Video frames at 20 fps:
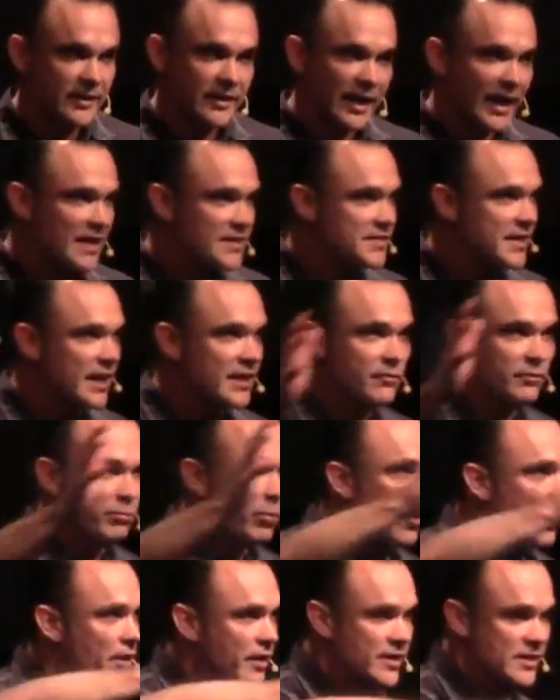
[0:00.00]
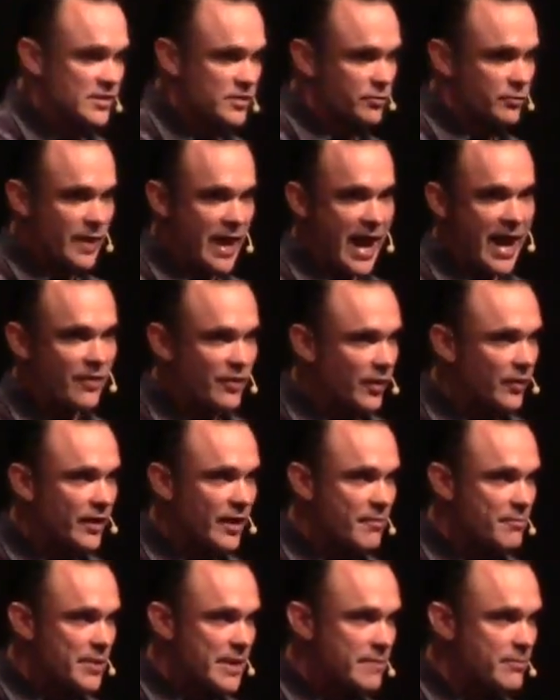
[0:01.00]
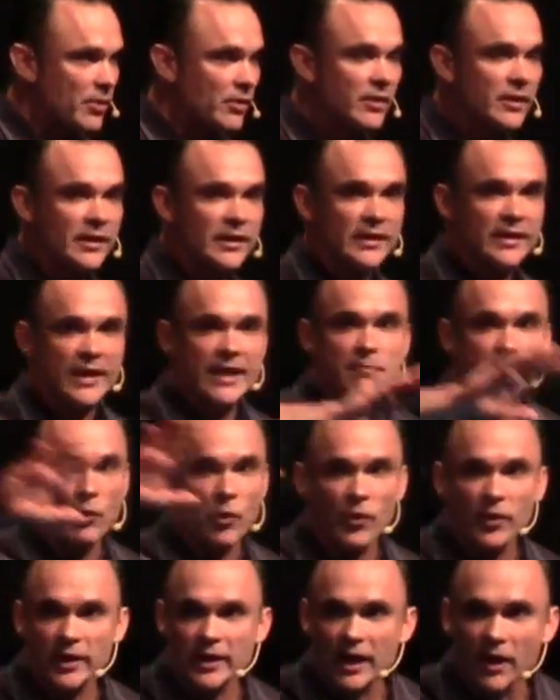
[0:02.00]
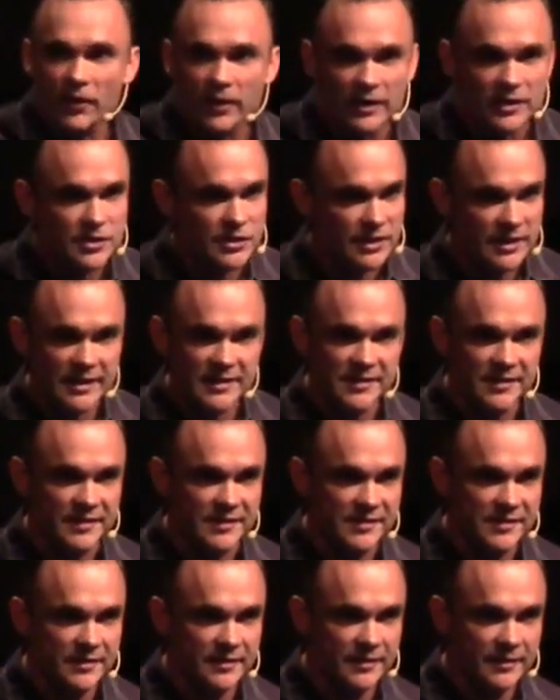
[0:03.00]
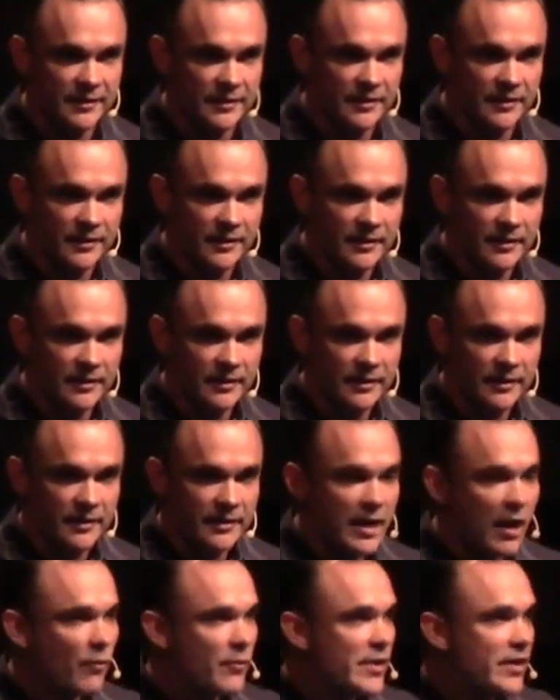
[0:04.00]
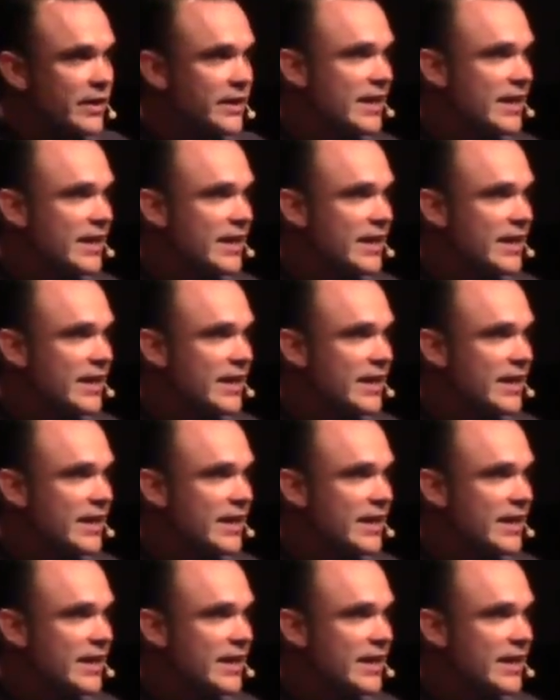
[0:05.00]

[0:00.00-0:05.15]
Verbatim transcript: God's not pouring his wrath out on people. He poured it out on Jesus. Now,